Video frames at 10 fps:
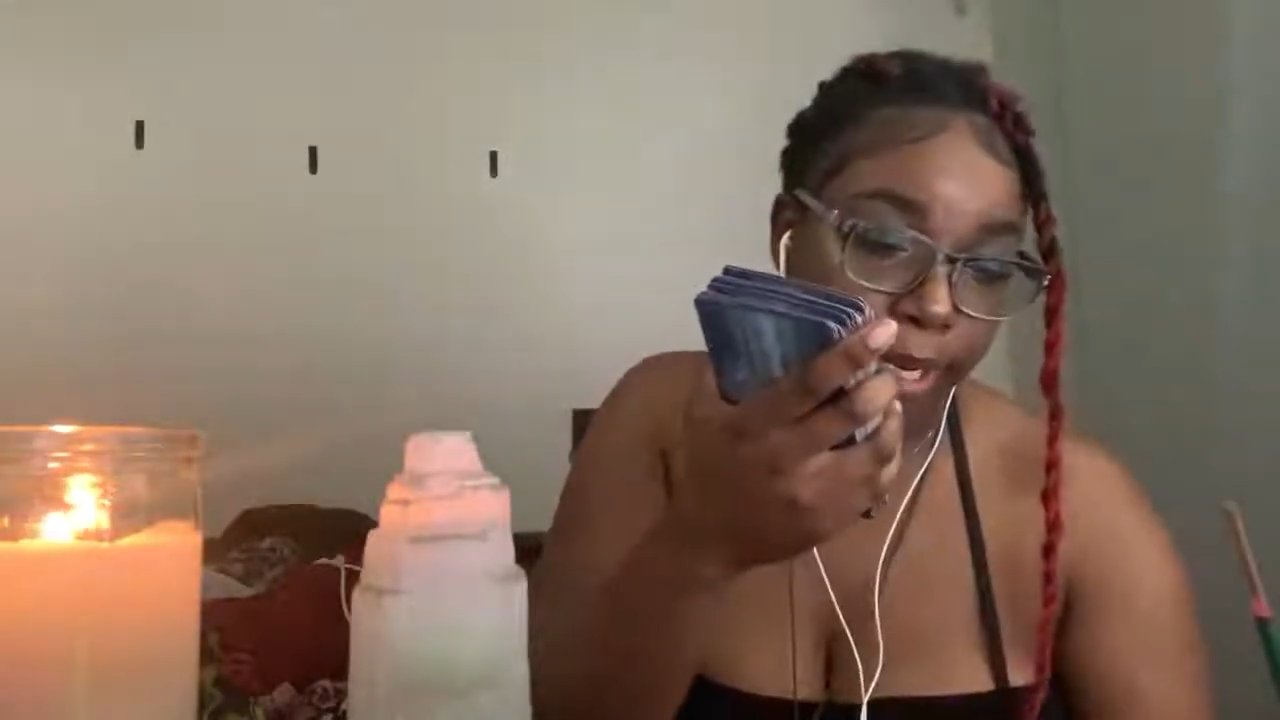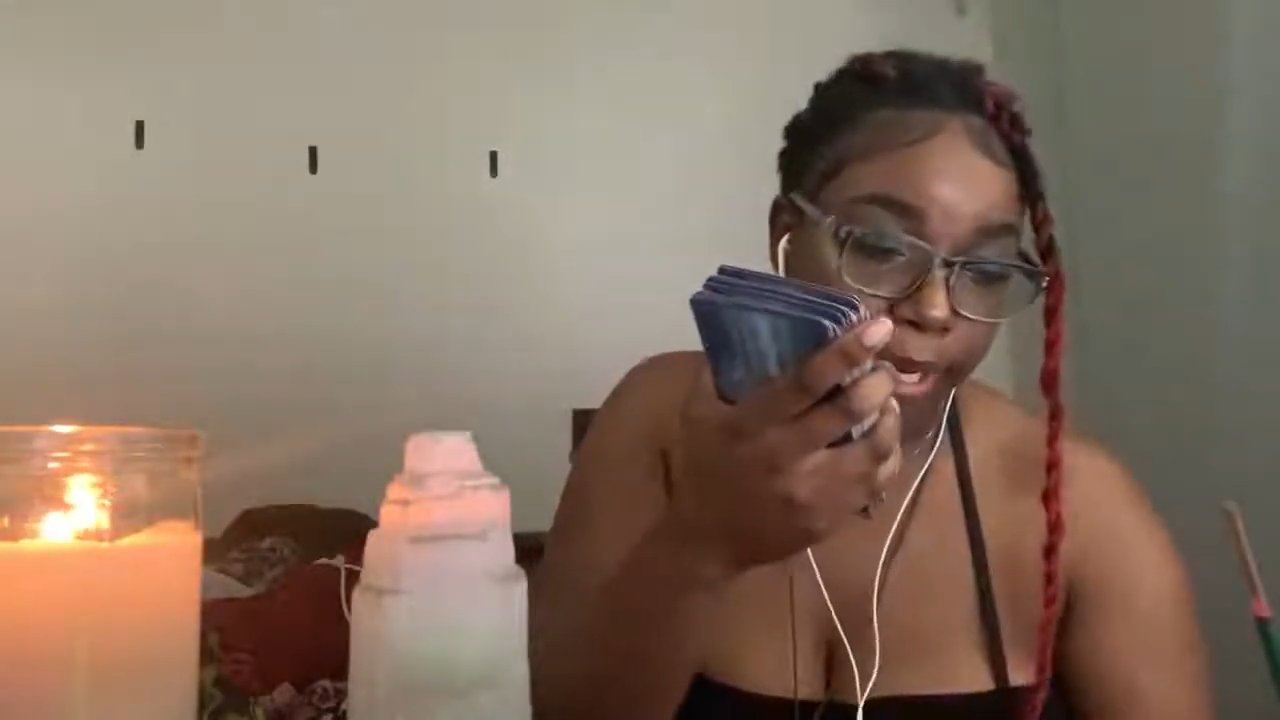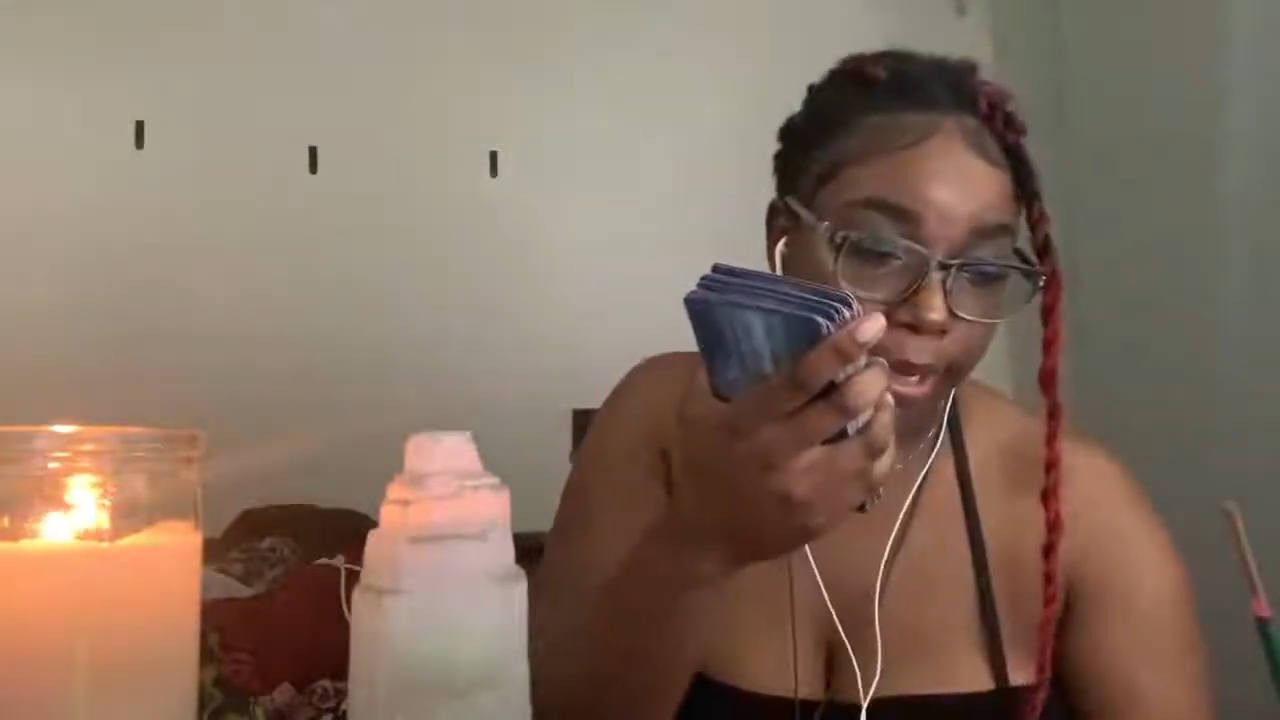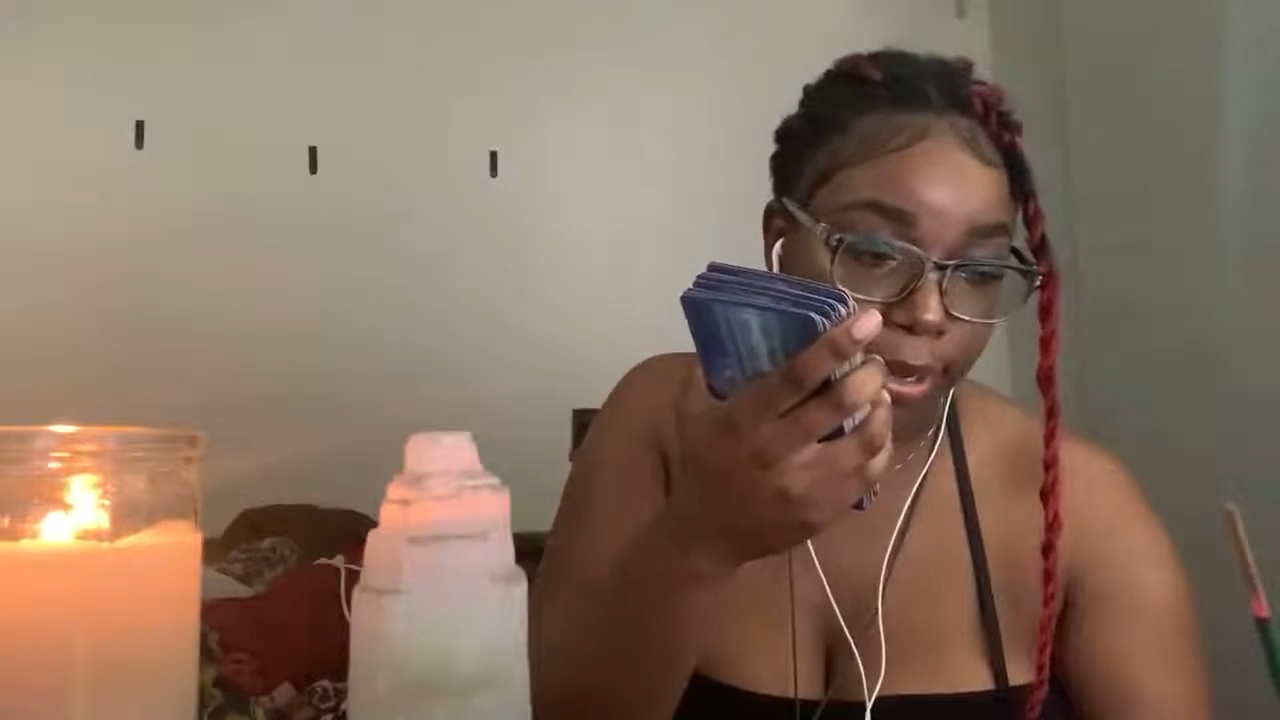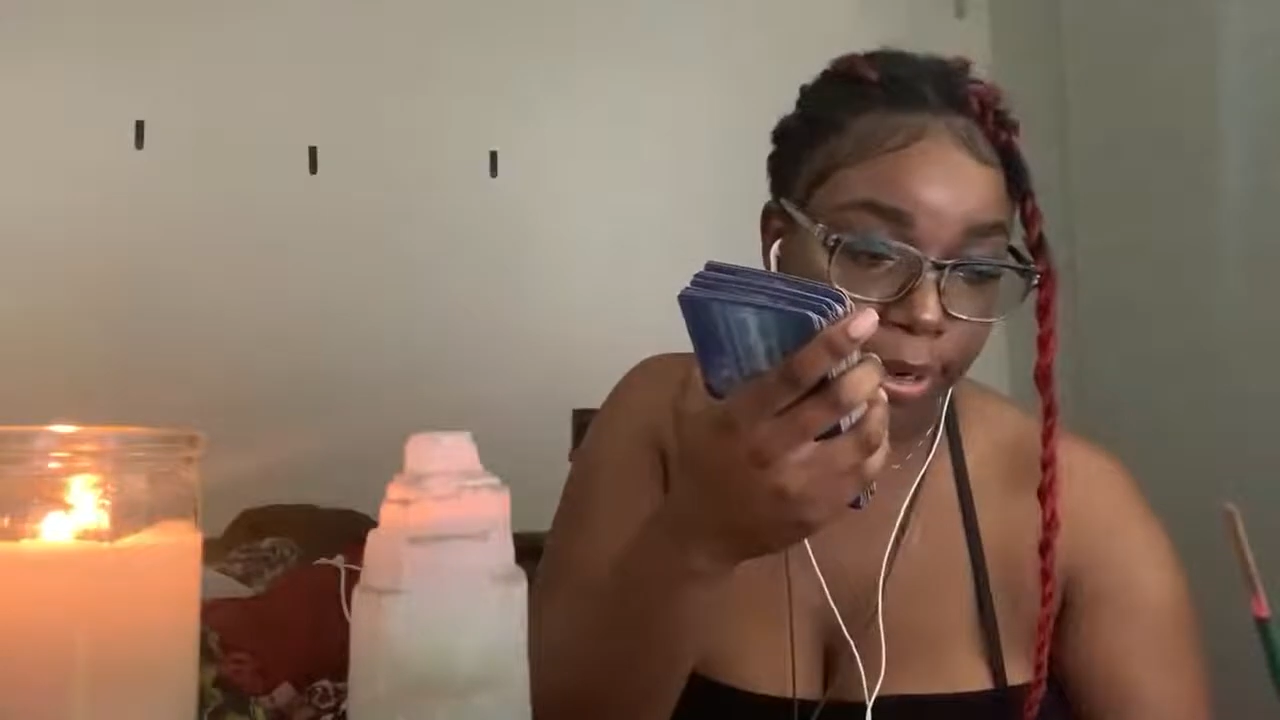
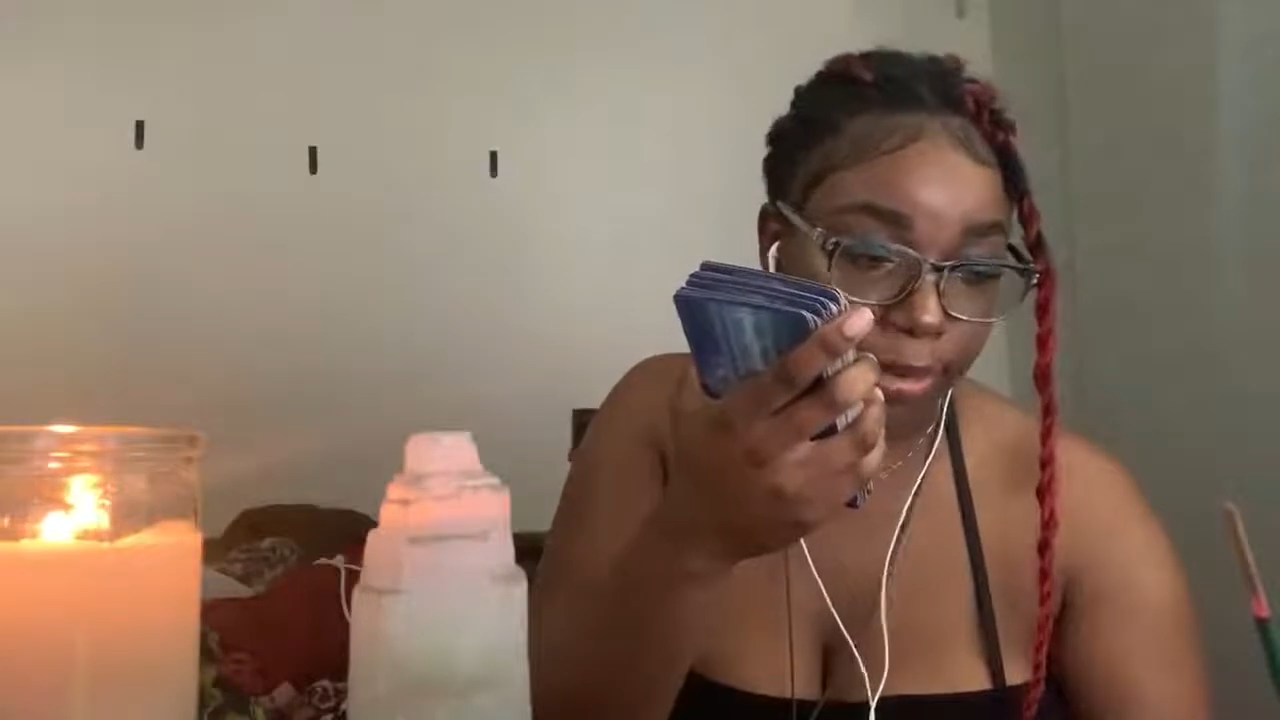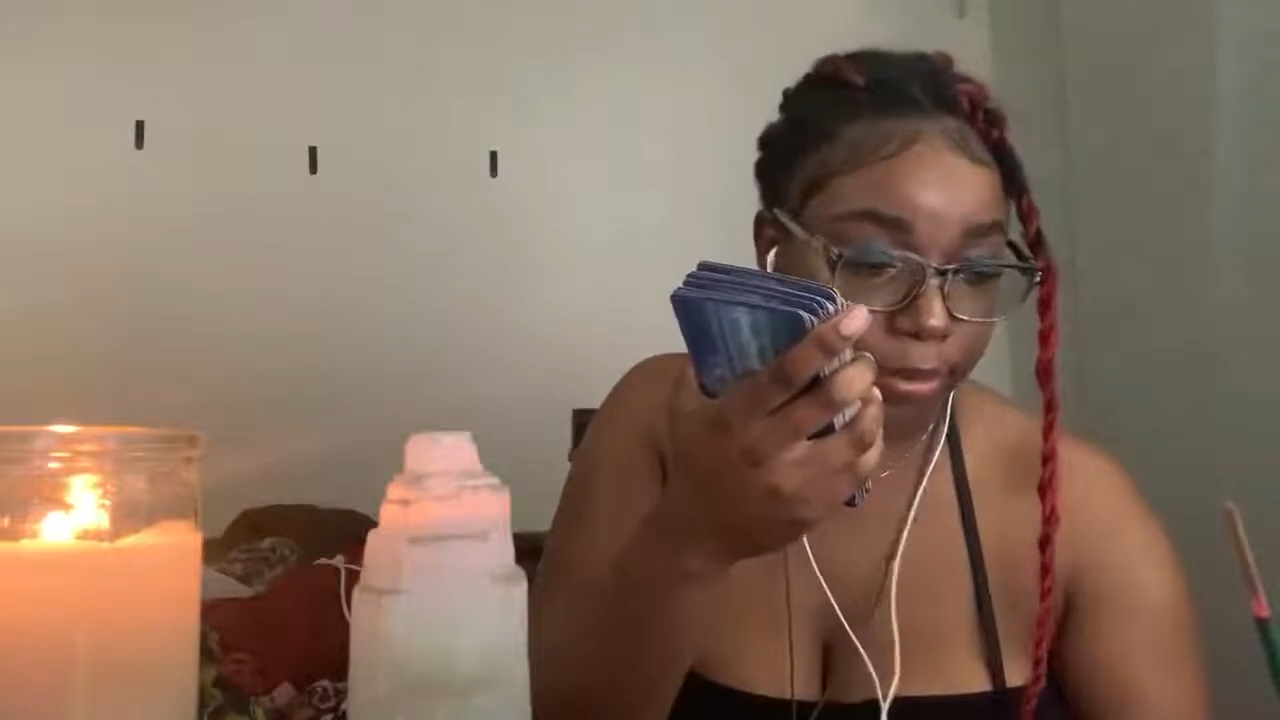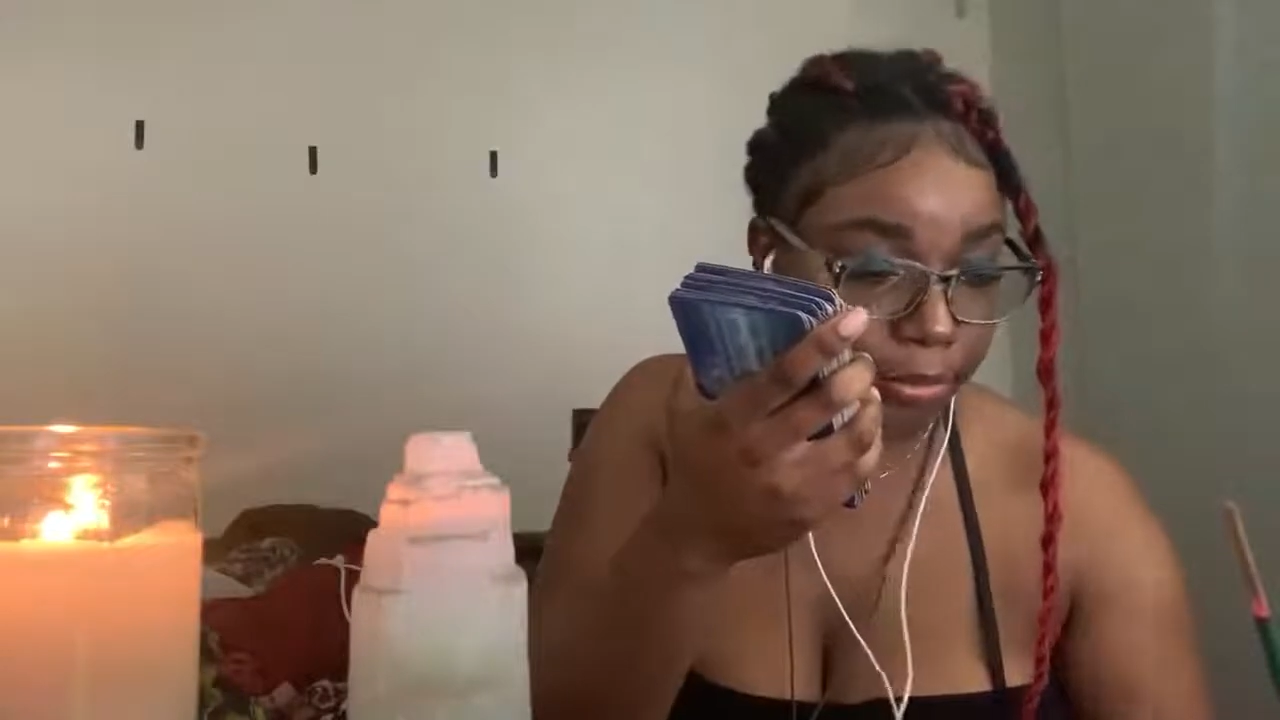here.